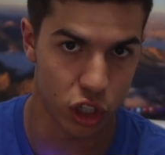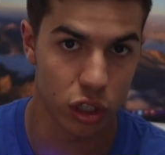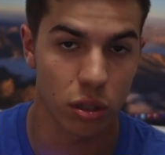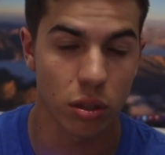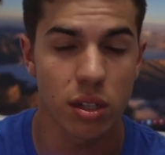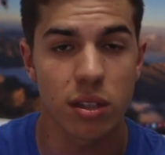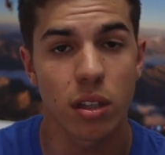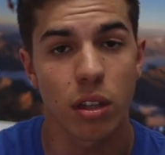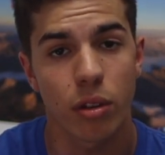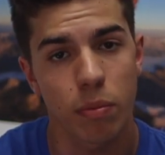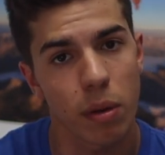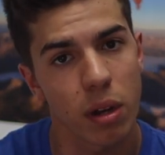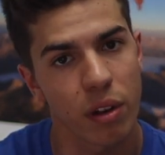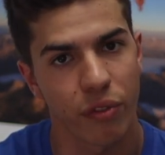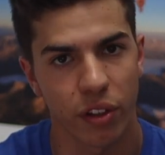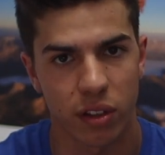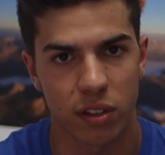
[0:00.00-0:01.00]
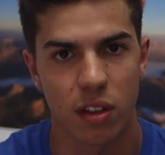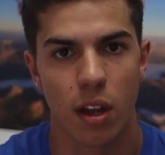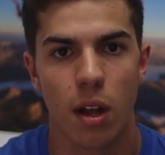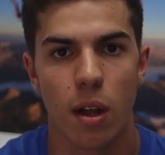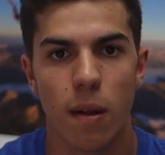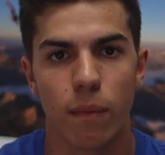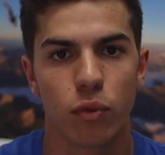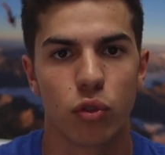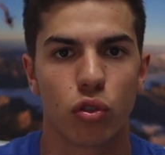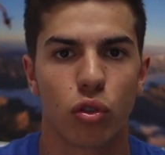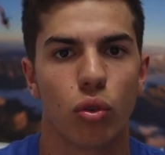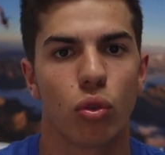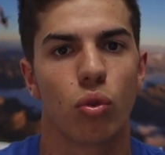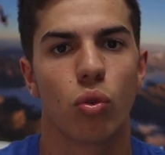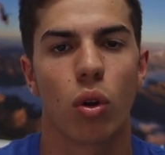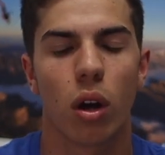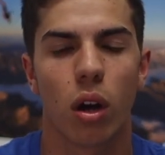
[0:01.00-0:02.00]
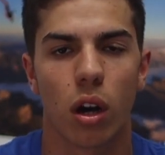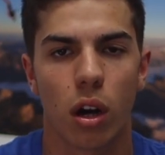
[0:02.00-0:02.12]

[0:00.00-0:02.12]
So that's another benefit to